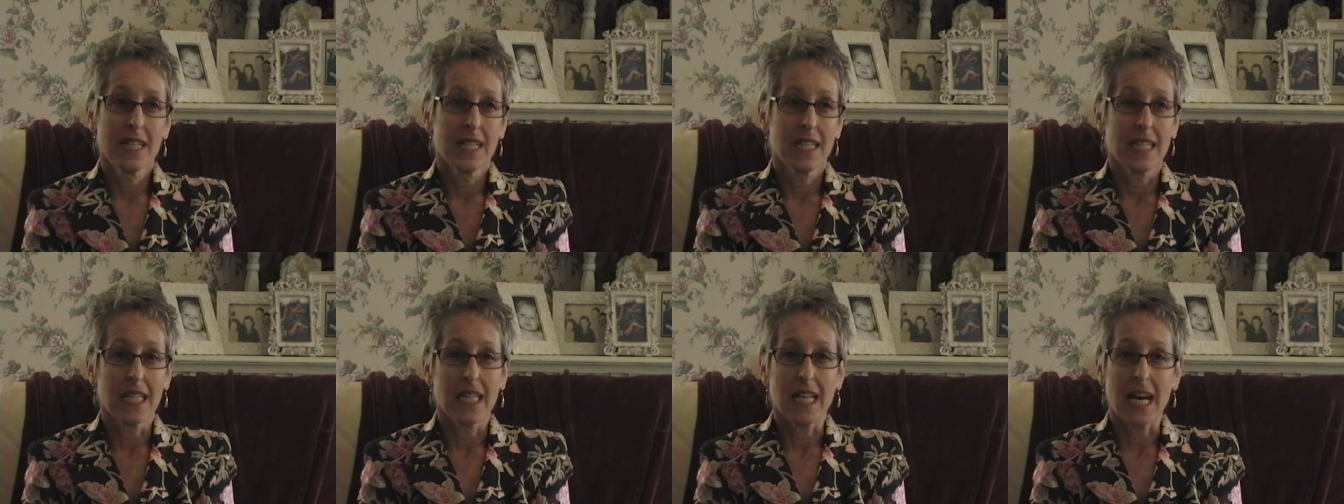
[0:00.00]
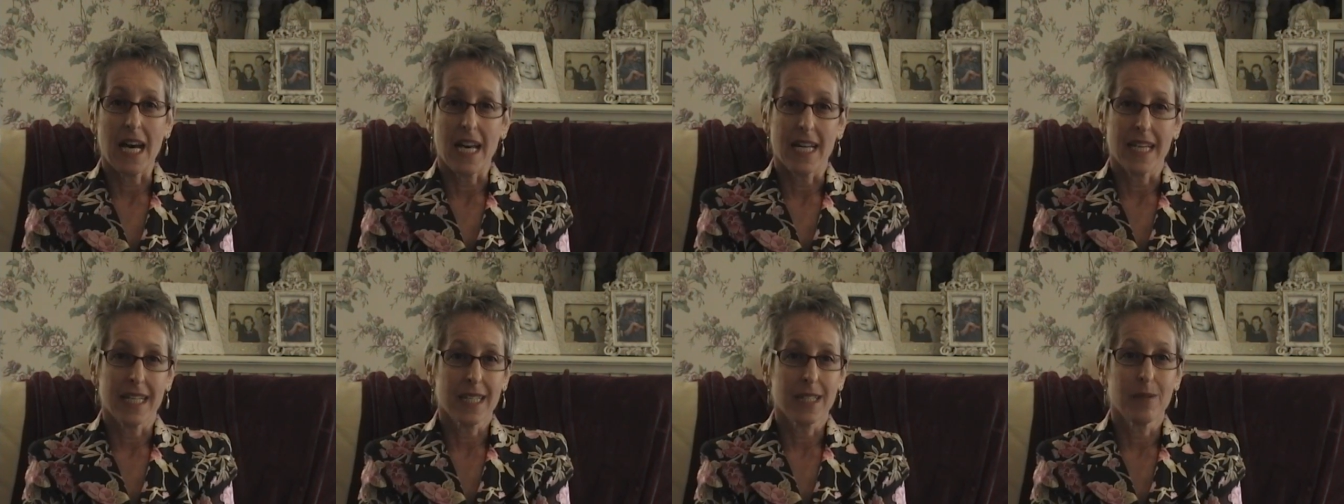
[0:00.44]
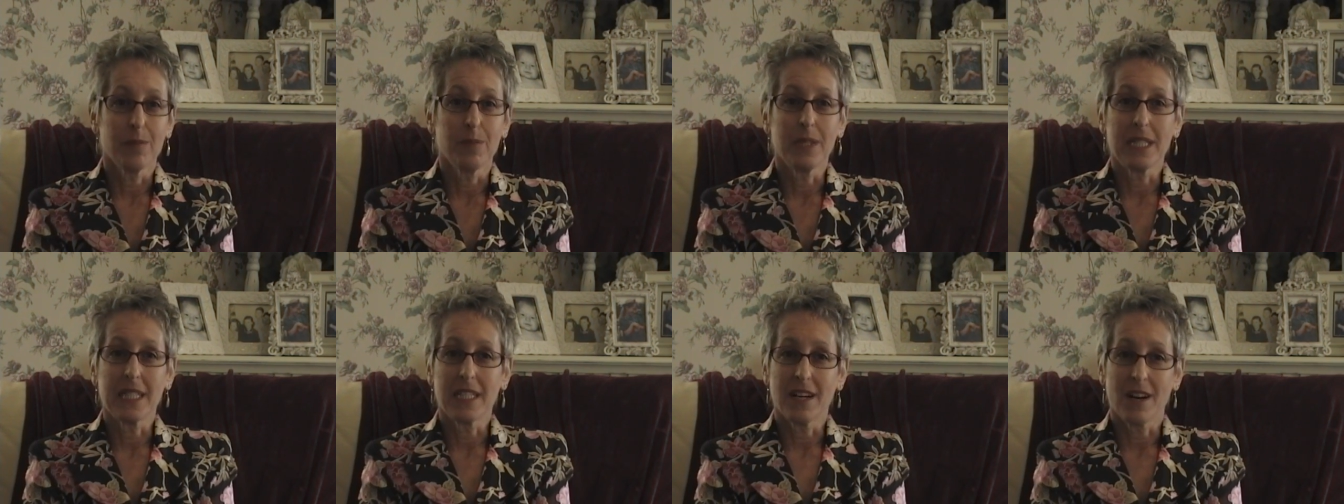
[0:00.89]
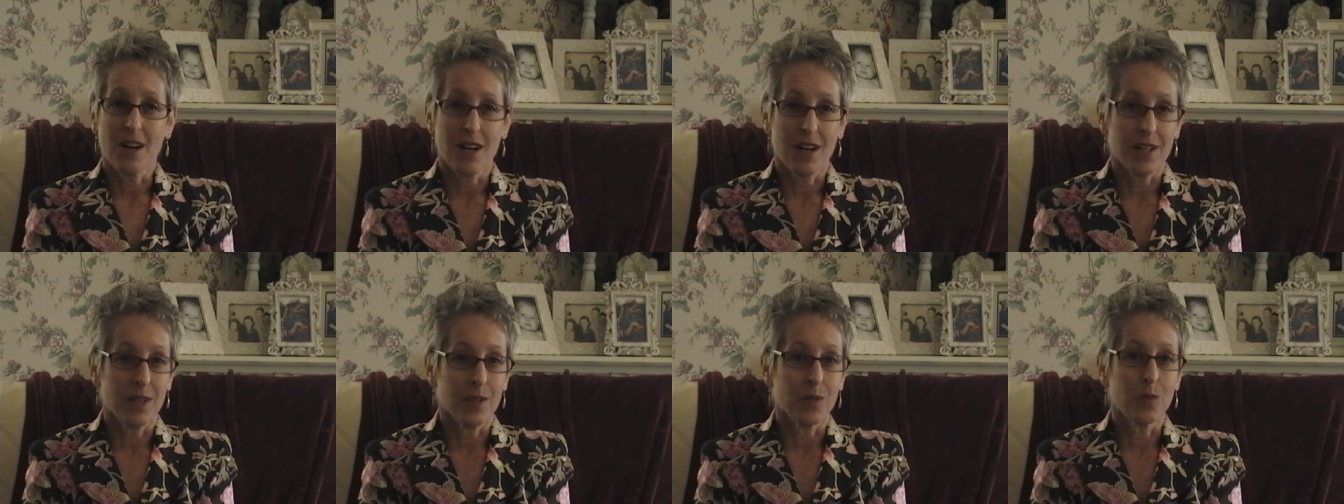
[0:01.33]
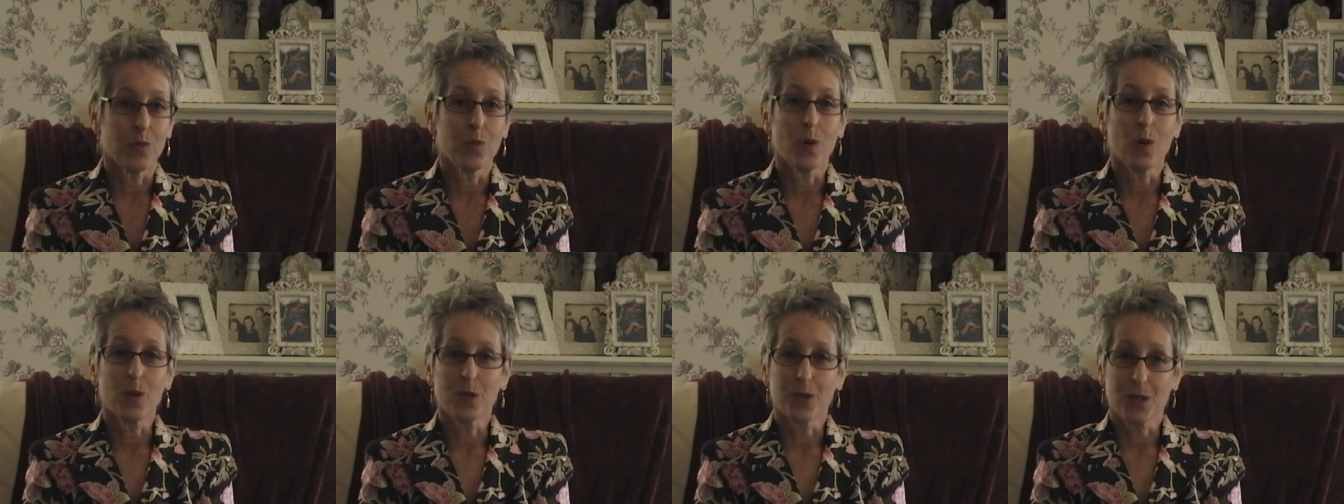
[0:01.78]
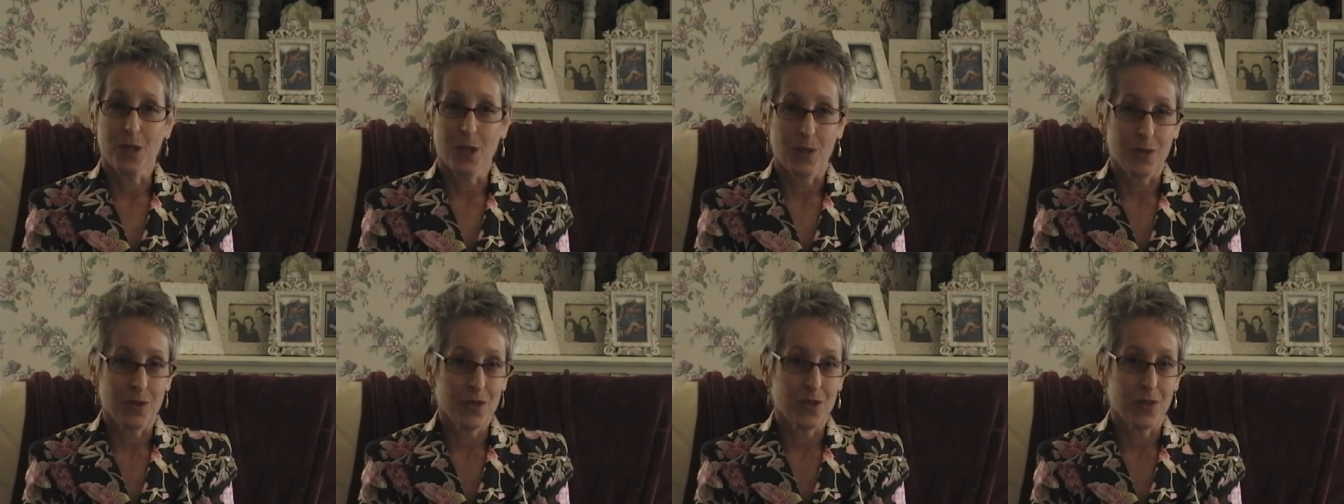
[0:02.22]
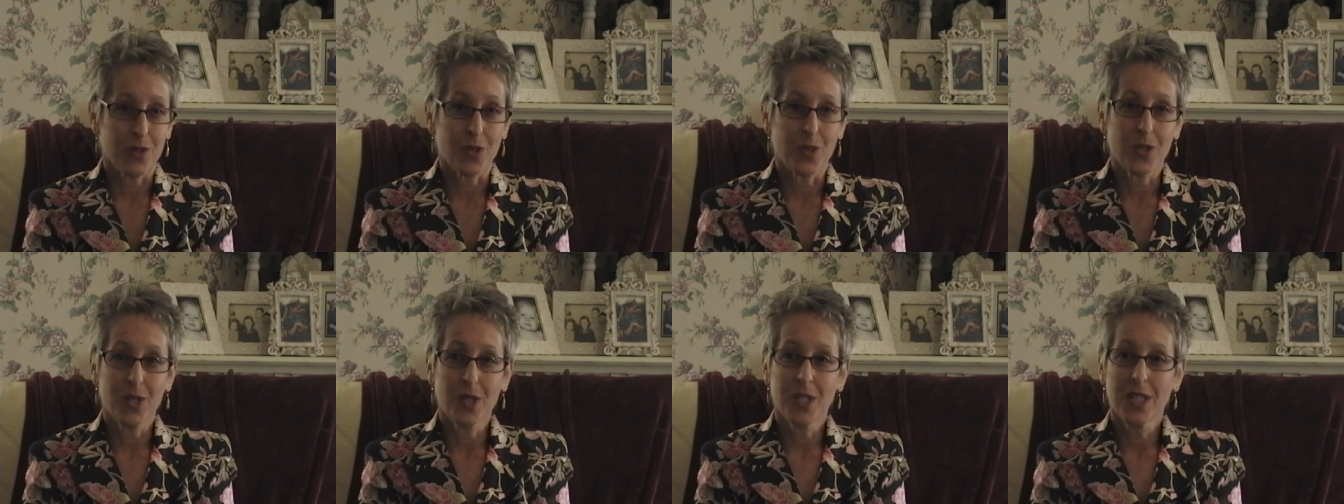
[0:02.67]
like being on a roller coaster,